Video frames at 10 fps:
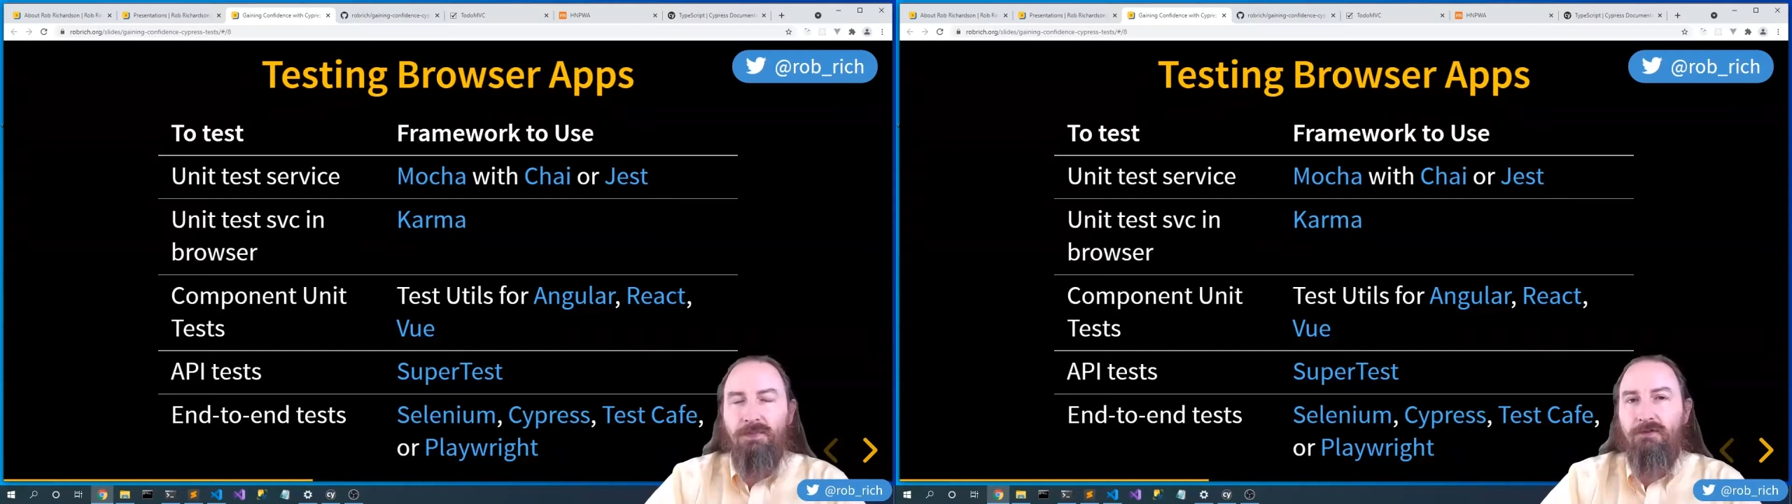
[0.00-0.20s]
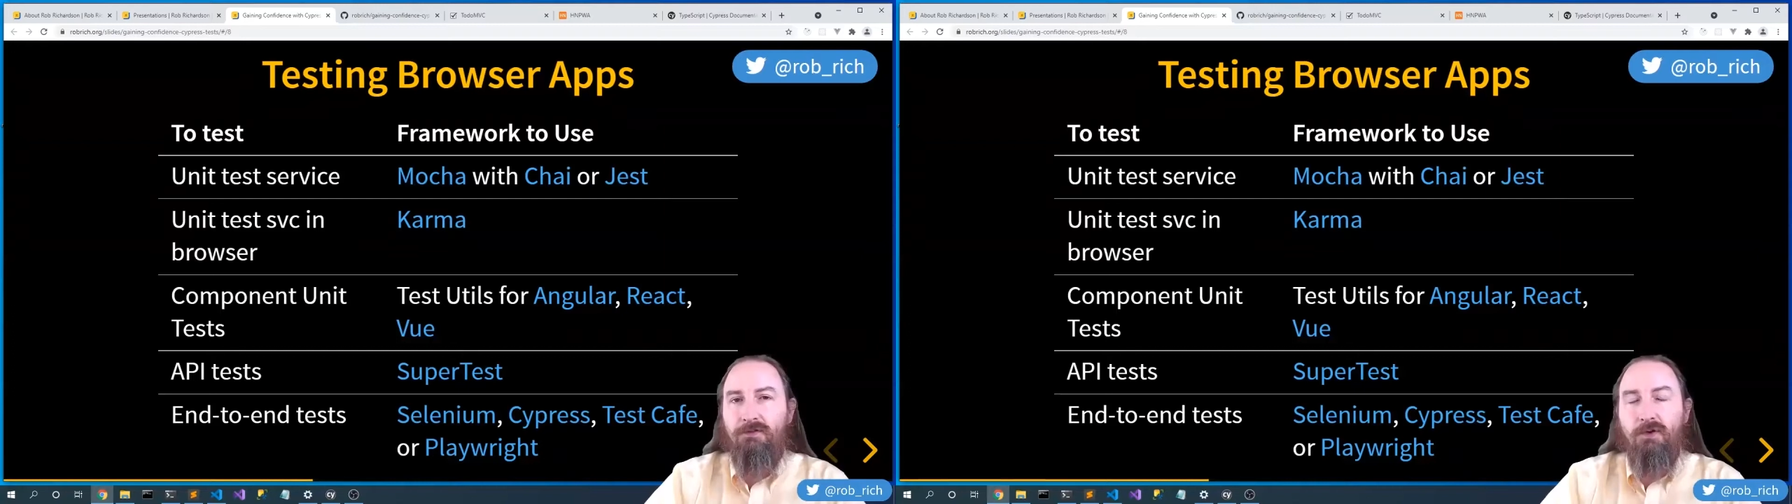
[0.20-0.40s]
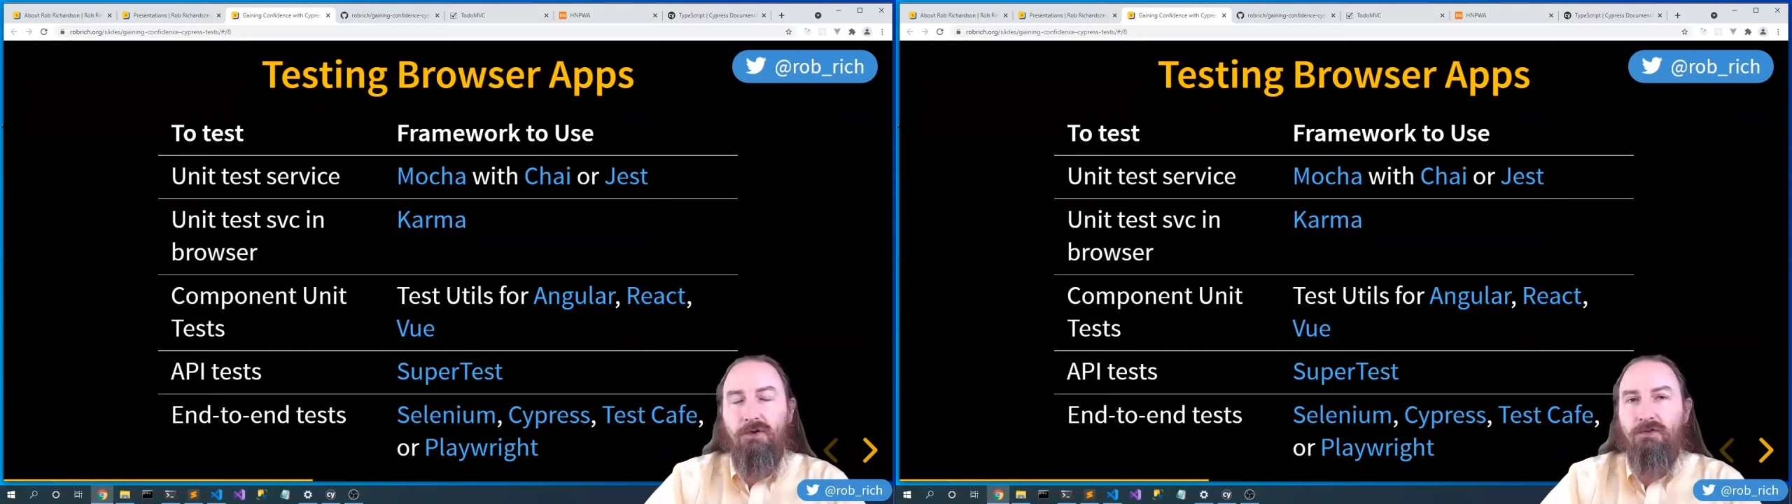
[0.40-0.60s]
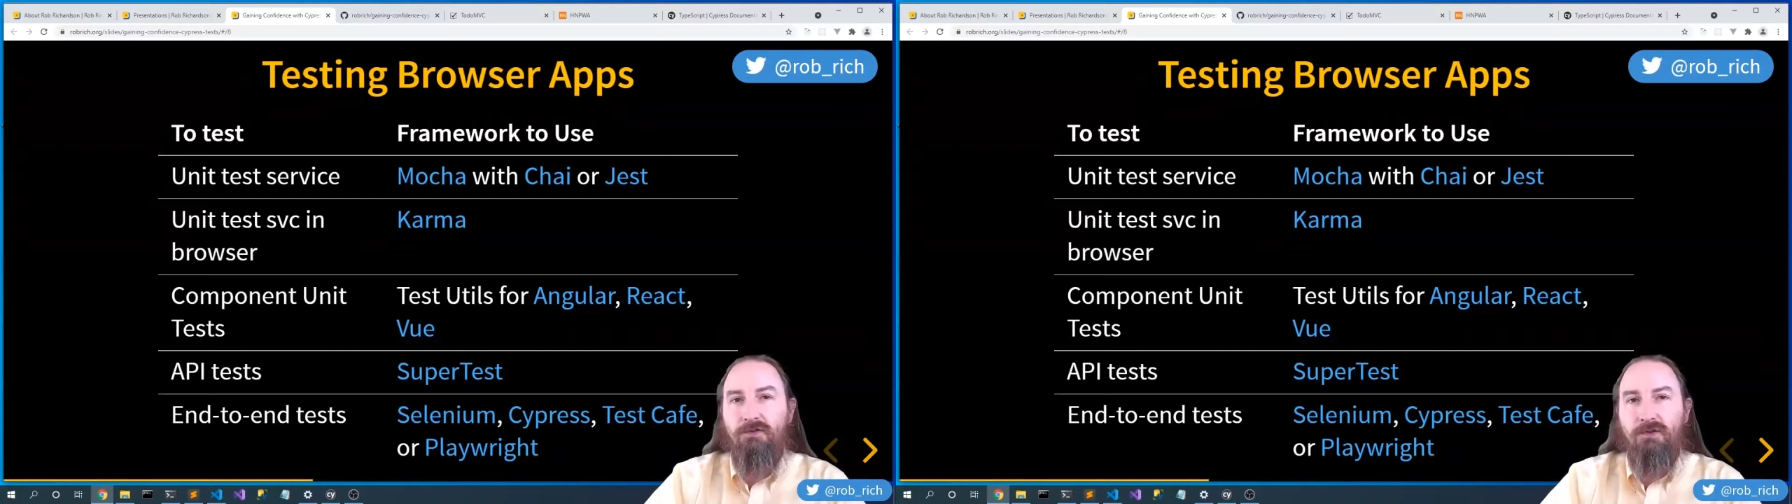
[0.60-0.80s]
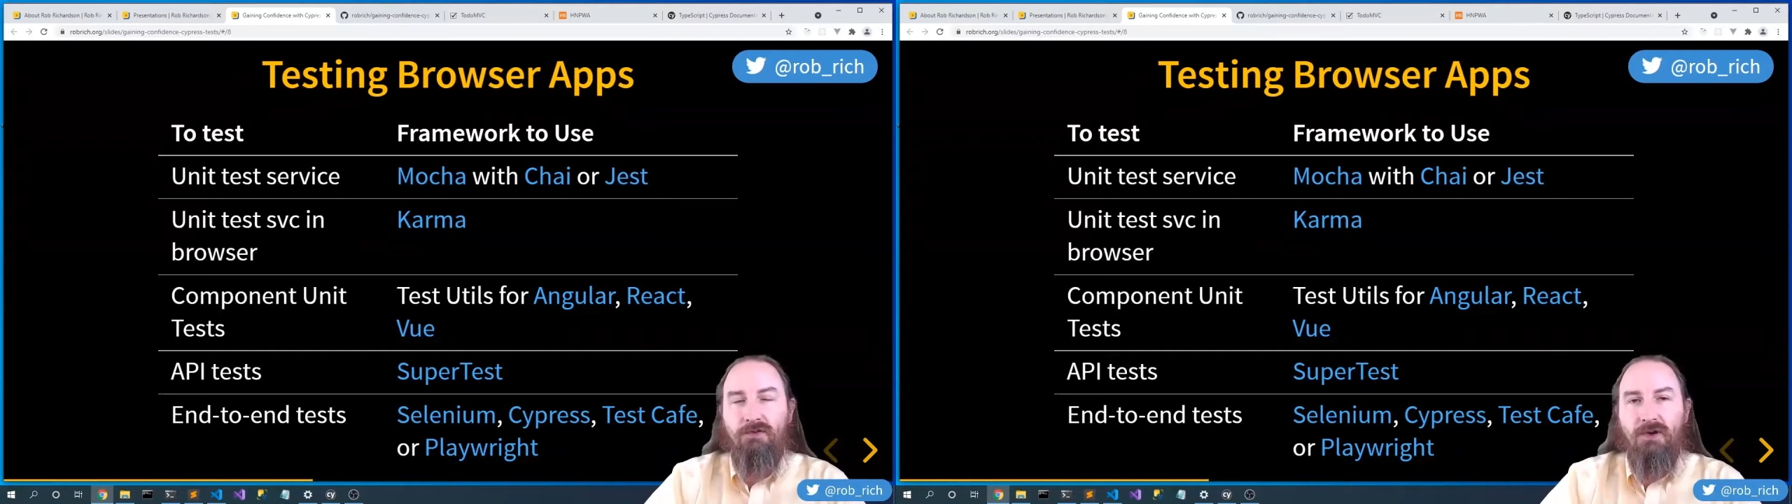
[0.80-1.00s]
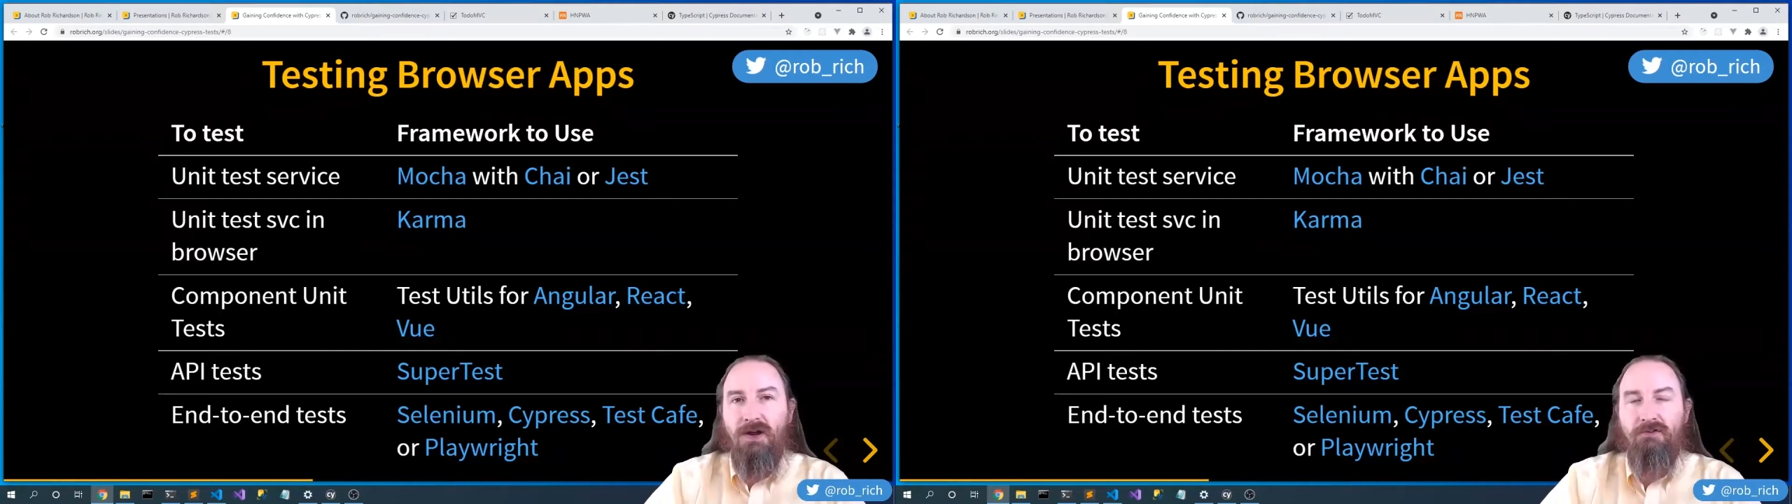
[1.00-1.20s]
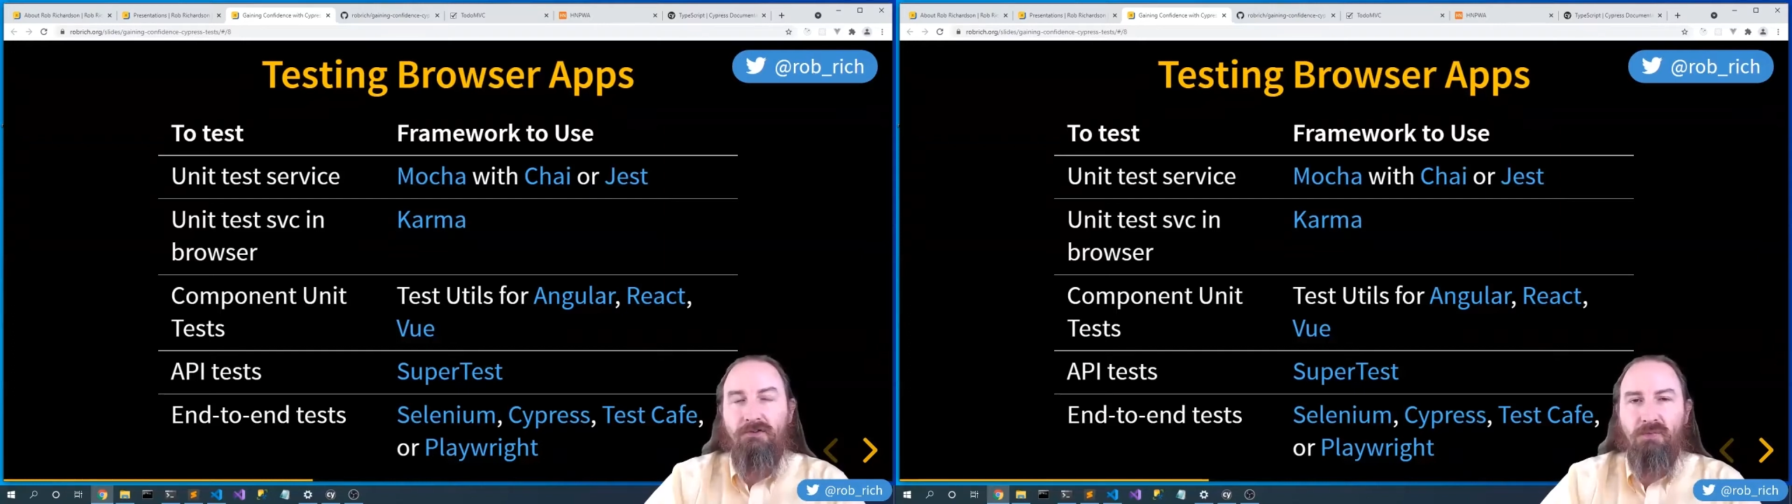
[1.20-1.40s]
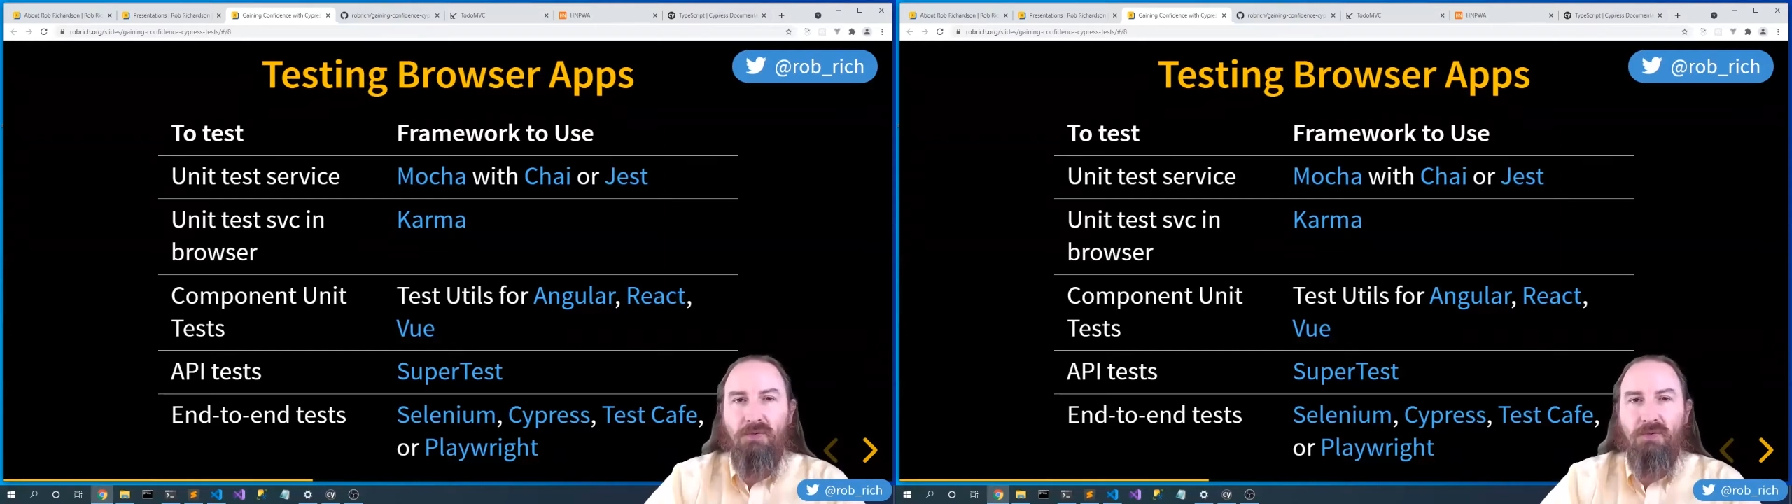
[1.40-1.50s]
There's no user interaction